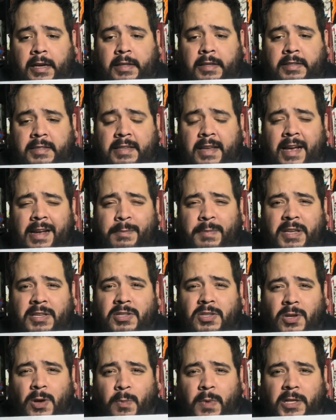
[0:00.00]
It's not going to be
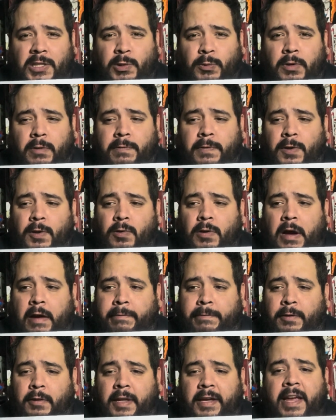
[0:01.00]
so much a review. I
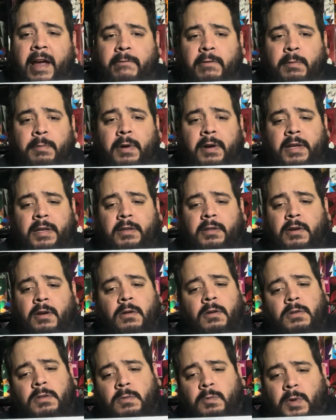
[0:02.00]
feel like everybody
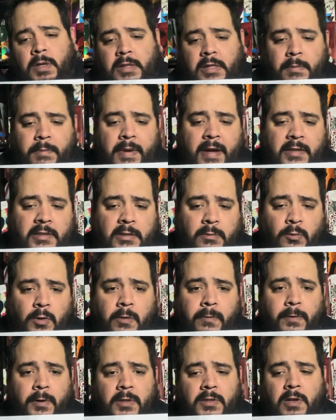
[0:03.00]
knows what the Master
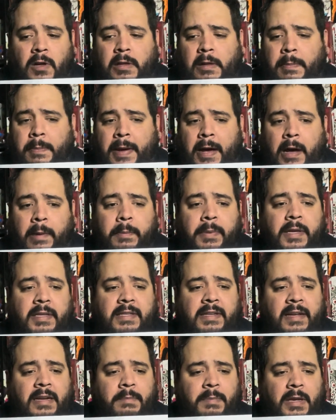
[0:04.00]
Morpher is all about, but it's
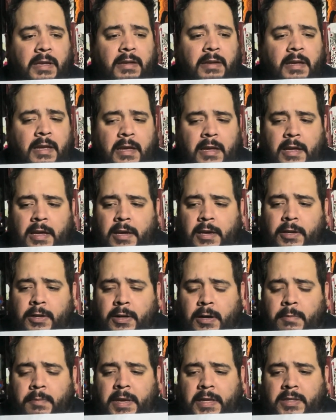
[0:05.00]
going to be,
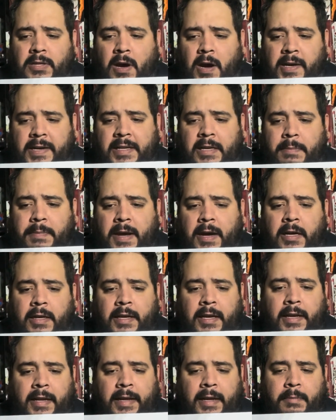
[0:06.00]
me talking about
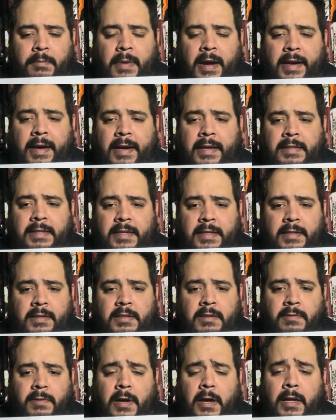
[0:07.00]
it and my ideas
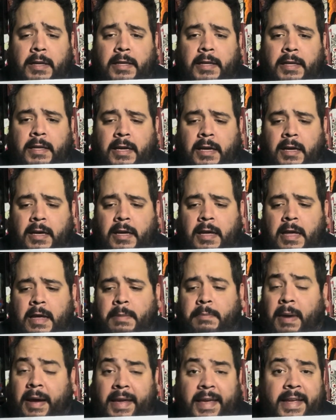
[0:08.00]
about it,
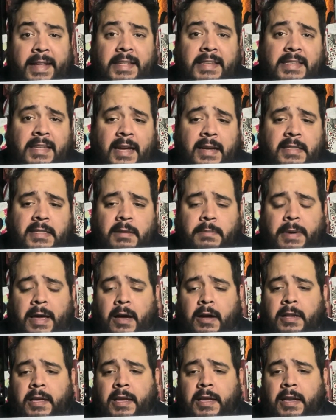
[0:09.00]
my insights
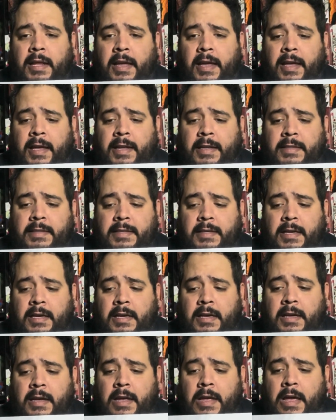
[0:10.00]
about it.
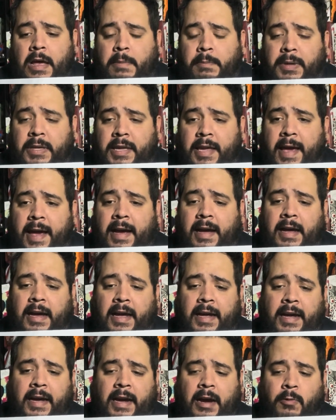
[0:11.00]
But
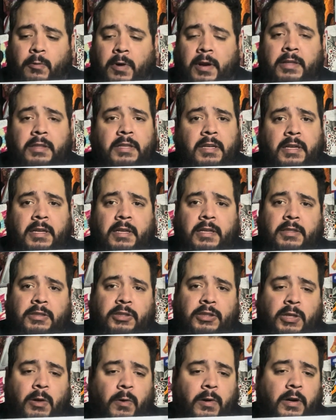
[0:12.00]
yeah, I wanted to
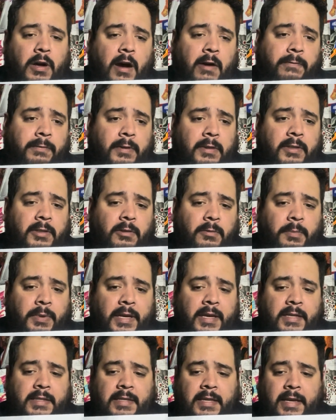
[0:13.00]
show it off a little
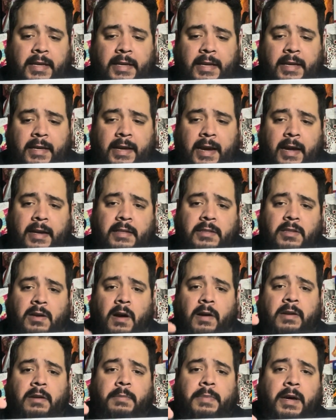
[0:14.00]
bit and kind of
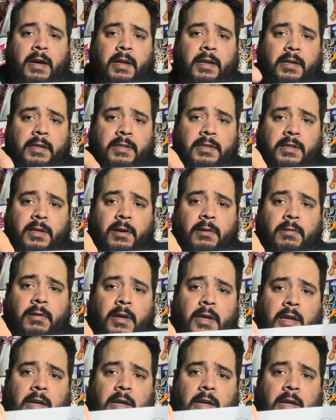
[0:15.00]
talk about it. So,